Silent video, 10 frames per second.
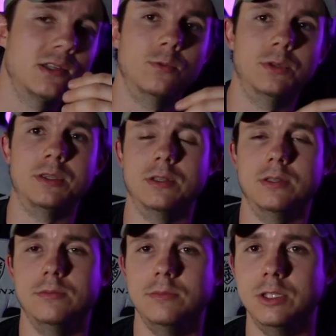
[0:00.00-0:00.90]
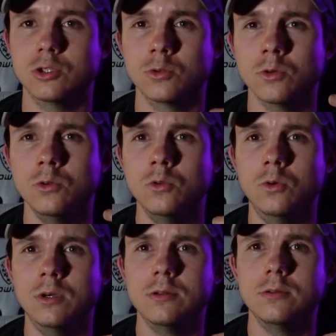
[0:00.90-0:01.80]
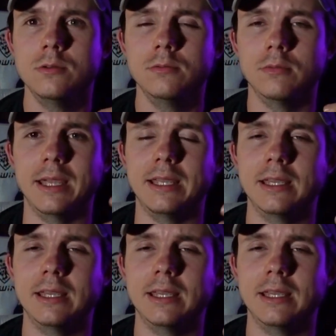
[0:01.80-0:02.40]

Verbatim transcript: with the the true like